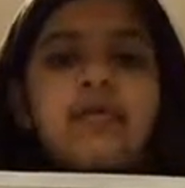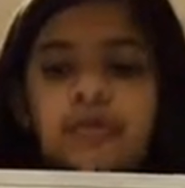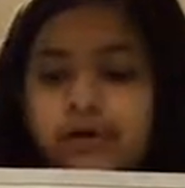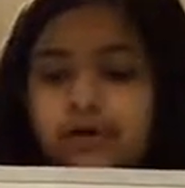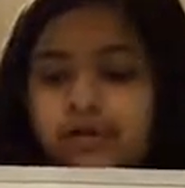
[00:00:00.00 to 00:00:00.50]

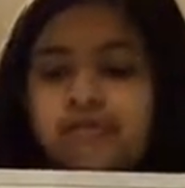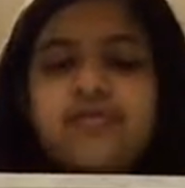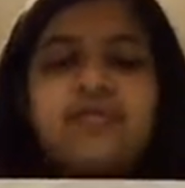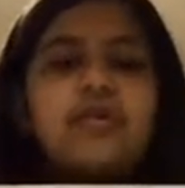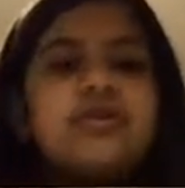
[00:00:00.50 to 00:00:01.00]
where
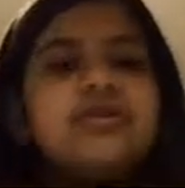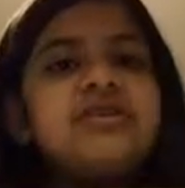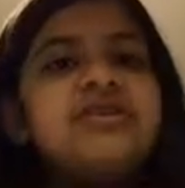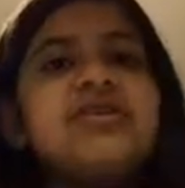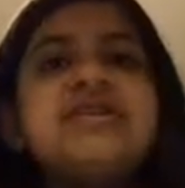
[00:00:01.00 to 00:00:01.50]
the oral
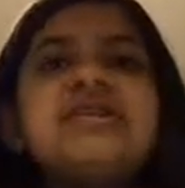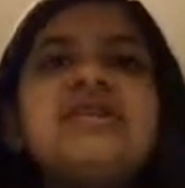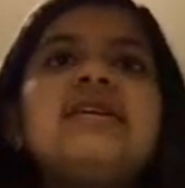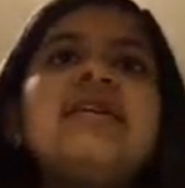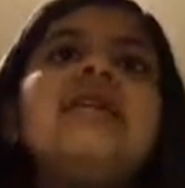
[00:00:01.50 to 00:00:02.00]
stress is.
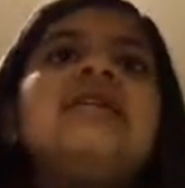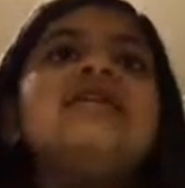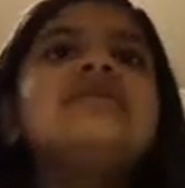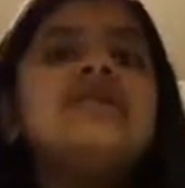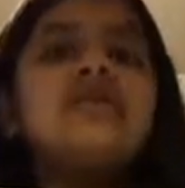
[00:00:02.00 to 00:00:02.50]

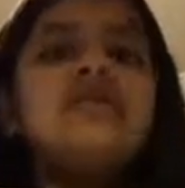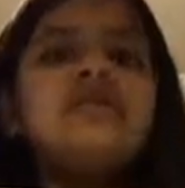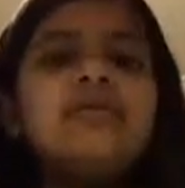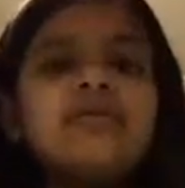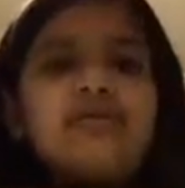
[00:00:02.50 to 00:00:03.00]
So
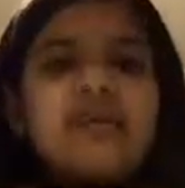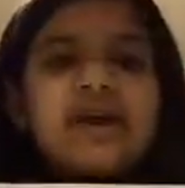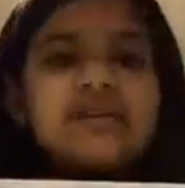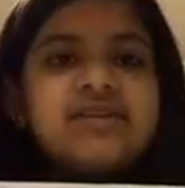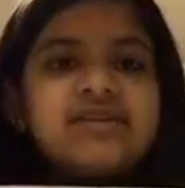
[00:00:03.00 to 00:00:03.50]
the
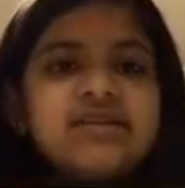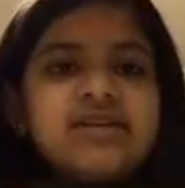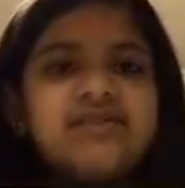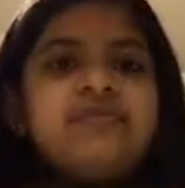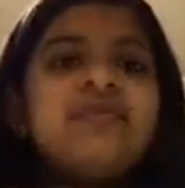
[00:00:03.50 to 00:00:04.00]
accent is
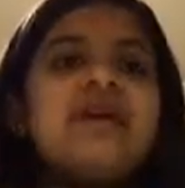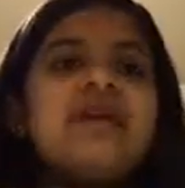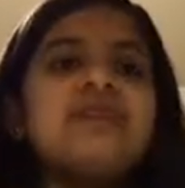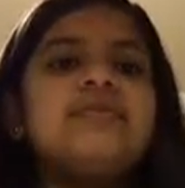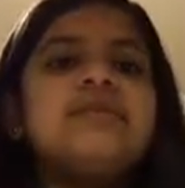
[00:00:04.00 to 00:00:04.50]
here,
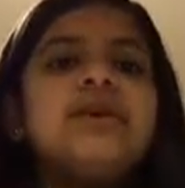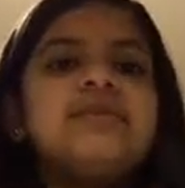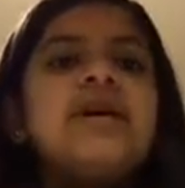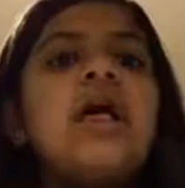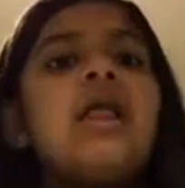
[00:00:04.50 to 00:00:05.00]
and it's
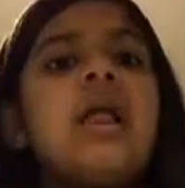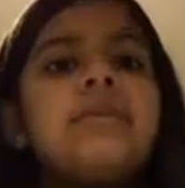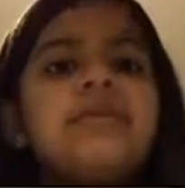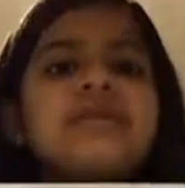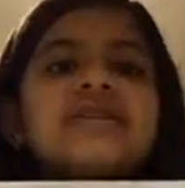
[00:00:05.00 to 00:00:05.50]
pronounced
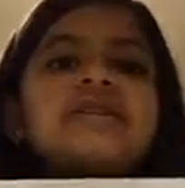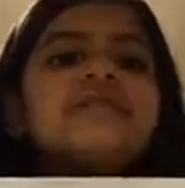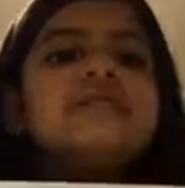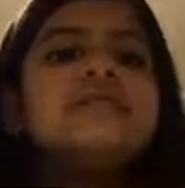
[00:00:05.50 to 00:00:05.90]
lápiz.